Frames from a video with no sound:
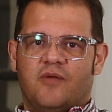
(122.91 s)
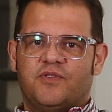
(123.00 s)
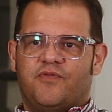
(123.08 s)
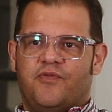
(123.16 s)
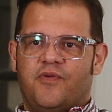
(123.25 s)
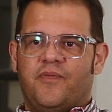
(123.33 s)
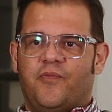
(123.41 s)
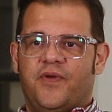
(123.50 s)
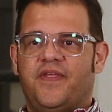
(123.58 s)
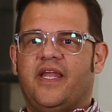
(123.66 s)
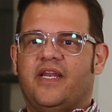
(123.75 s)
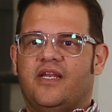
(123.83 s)
comes from
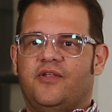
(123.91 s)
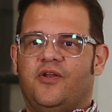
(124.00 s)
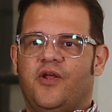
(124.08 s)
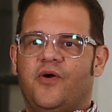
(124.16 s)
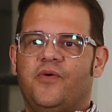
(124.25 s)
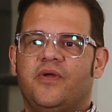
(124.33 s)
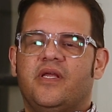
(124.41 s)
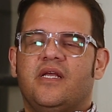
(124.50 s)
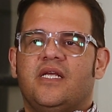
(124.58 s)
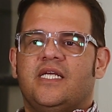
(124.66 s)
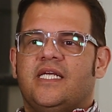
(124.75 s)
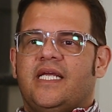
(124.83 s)
within, you know?
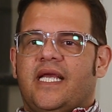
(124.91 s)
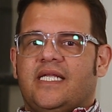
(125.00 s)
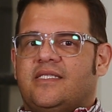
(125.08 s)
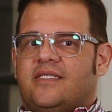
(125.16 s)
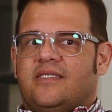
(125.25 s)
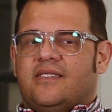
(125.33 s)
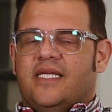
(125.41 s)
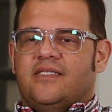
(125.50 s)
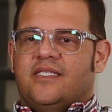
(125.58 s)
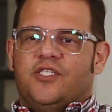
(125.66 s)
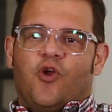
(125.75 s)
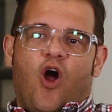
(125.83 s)

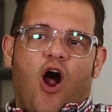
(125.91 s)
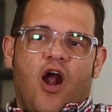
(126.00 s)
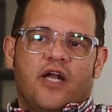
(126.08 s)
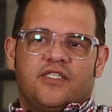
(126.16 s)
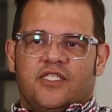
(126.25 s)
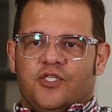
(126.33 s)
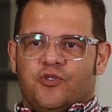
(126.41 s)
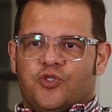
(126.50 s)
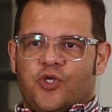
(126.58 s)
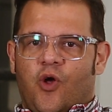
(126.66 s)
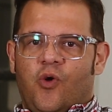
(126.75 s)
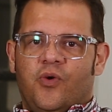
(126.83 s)
It's in your heart, it's in your
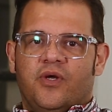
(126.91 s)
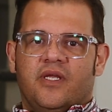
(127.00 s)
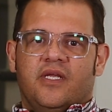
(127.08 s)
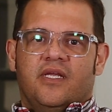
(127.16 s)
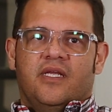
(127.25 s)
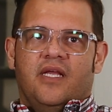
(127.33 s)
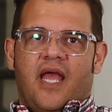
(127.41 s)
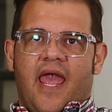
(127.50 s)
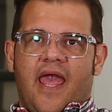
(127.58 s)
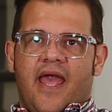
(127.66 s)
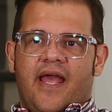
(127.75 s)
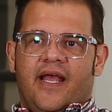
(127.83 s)
soul,
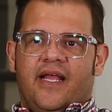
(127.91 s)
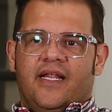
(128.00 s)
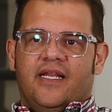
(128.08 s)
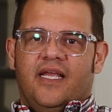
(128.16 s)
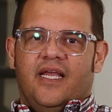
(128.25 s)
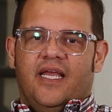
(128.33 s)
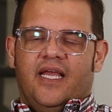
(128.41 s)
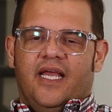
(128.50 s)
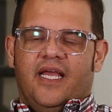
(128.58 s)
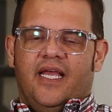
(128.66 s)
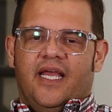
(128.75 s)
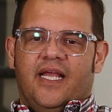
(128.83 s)
and
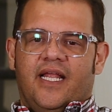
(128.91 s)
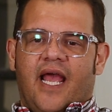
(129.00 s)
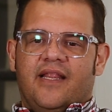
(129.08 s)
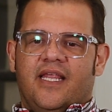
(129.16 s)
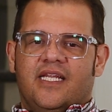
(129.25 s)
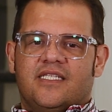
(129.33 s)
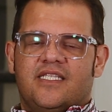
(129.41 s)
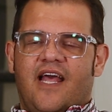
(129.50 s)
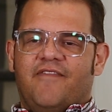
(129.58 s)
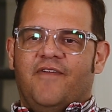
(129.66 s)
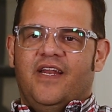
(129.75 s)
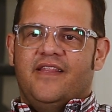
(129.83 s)
it is
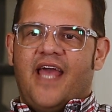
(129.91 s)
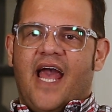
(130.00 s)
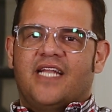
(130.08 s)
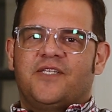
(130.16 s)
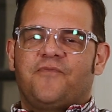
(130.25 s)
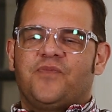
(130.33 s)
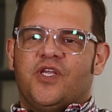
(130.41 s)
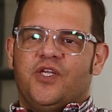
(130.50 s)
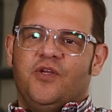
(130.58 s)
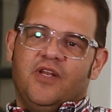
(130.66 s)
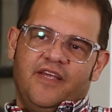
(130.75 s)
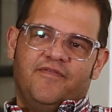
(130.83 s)
that feeling that
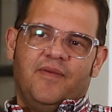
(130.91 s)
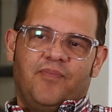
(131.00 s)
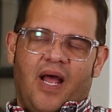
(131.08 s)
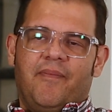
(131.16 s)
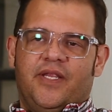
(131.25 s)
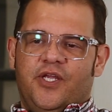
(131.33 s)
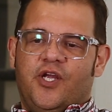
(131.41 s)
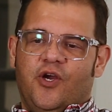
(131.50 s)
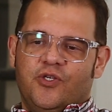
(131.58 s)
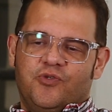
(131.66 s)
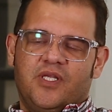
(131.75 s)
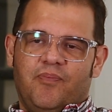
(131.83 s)
you leave the, I mean, you go
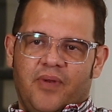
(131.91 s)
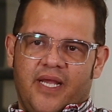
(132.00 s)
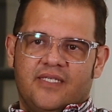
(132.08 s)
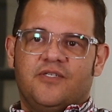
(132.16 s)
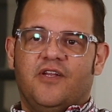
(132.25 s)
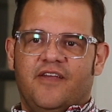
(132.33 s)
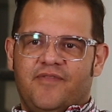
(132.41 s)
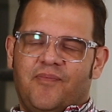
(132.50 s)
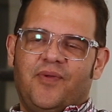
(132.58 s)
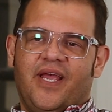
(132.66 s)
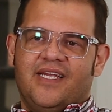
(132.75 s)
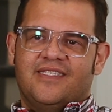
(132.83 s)
into the place, you leave the
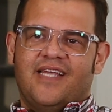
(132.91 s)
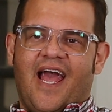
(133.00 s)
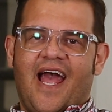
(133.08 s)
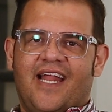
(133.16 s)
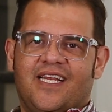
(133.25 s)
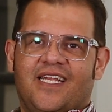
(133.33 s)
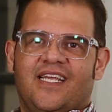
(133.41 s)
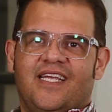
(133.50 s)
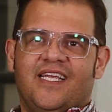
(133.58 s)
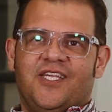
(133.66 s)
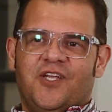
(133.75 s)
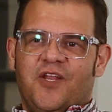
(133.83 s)
place,
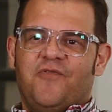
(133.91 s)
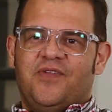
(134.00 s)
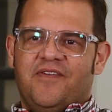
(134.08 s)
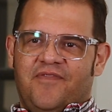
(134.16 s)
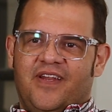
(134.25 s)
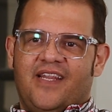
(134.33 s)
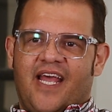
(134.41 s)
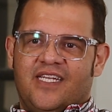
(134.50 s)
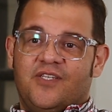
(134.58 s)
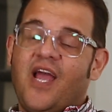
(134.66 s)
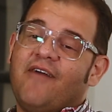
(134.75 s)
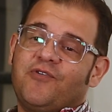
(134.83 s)
and you live with the feeling
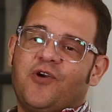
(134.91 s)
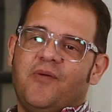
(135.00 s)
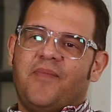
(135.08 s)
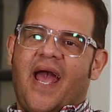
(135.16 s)
that you have to come